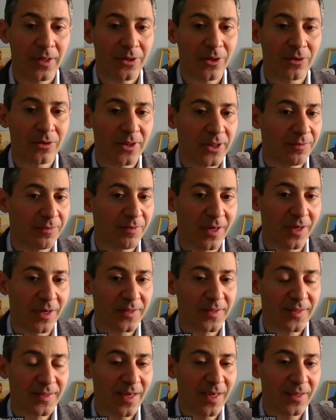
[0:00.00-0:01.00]
God give
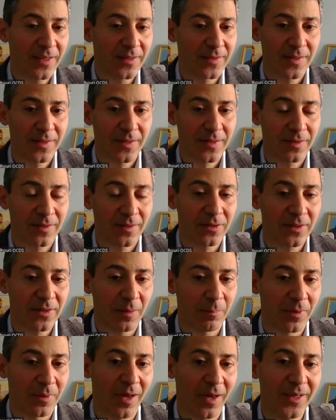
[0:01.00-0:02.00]
us signs. It's not
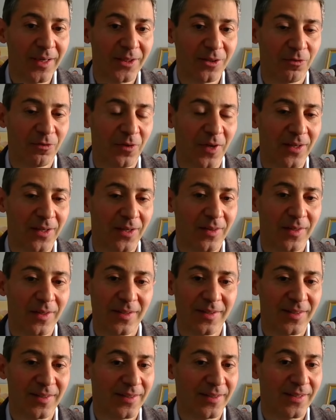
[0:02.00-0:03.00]
a blind faith,
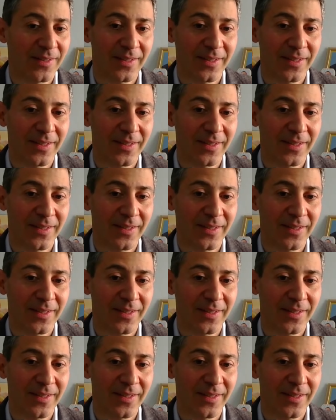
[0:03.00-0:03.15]
isn't it?